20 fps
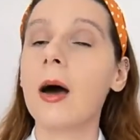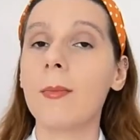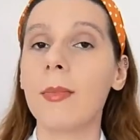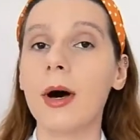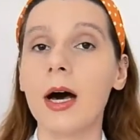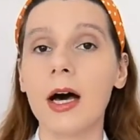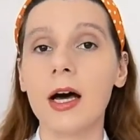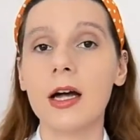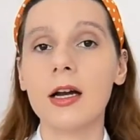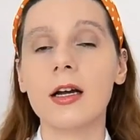
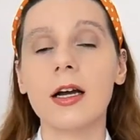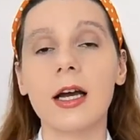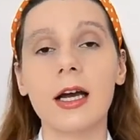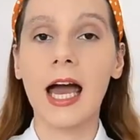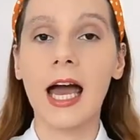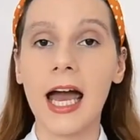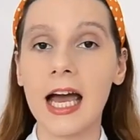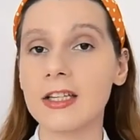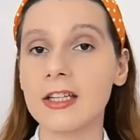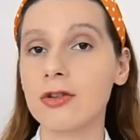but
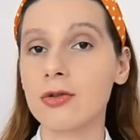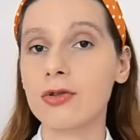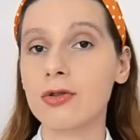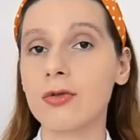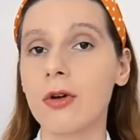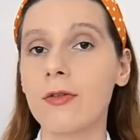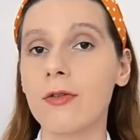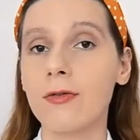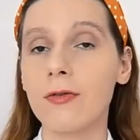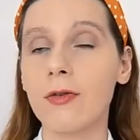as
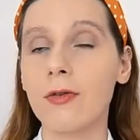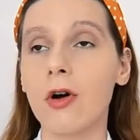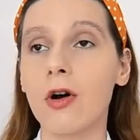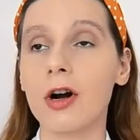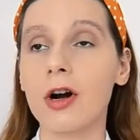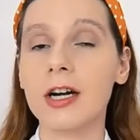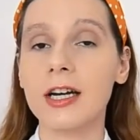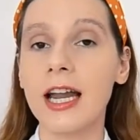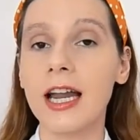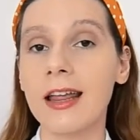usual
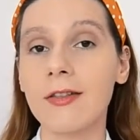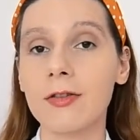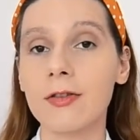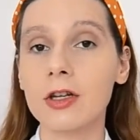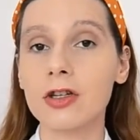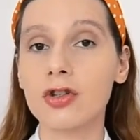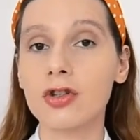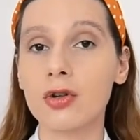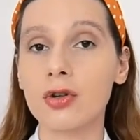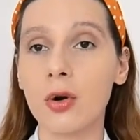for
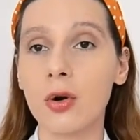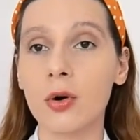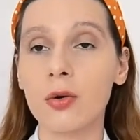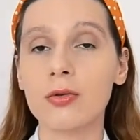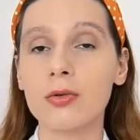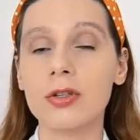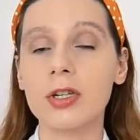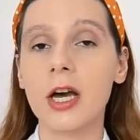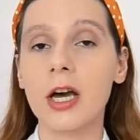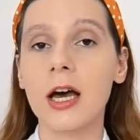Netflix
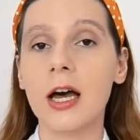shows,